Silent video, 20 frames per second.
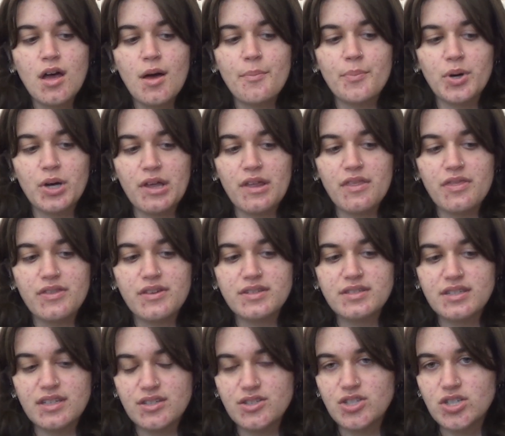but this
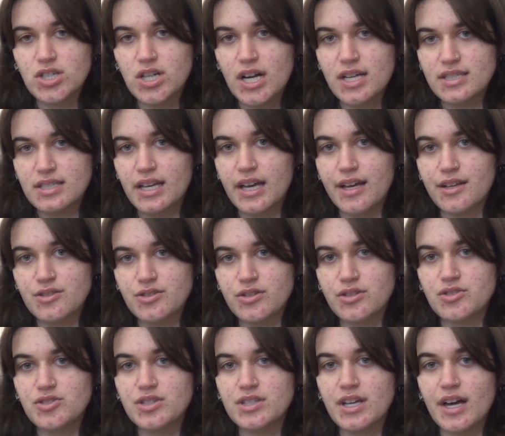sister has cancer and
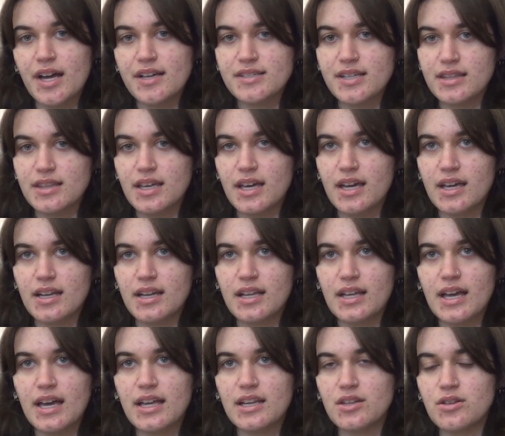she dies at the end,
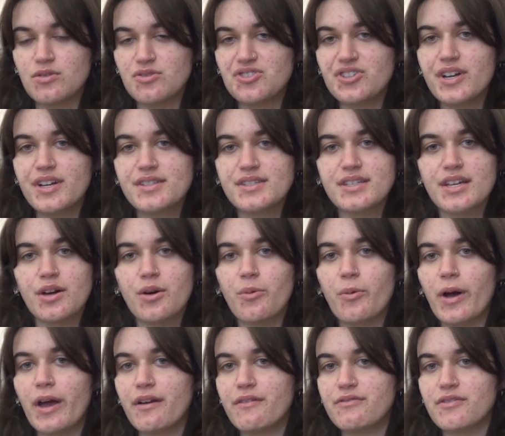and usually I stay
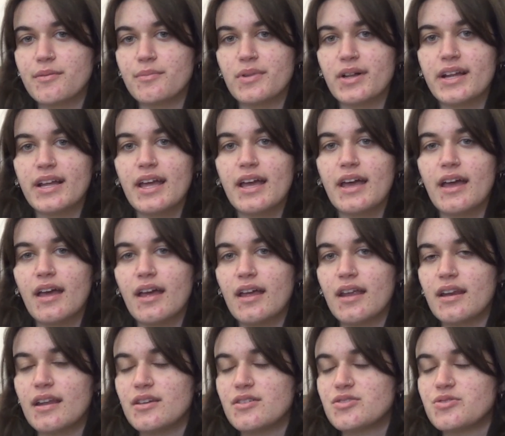away from like
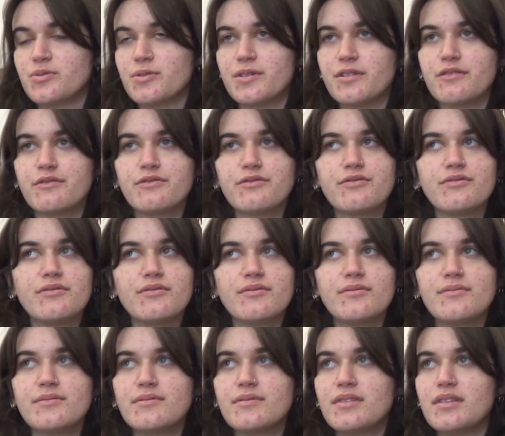any sort of
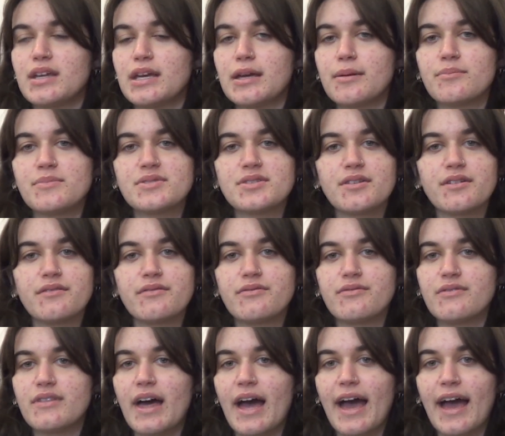themes of
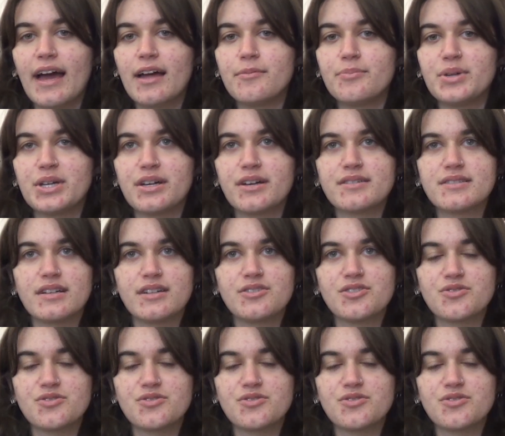that because I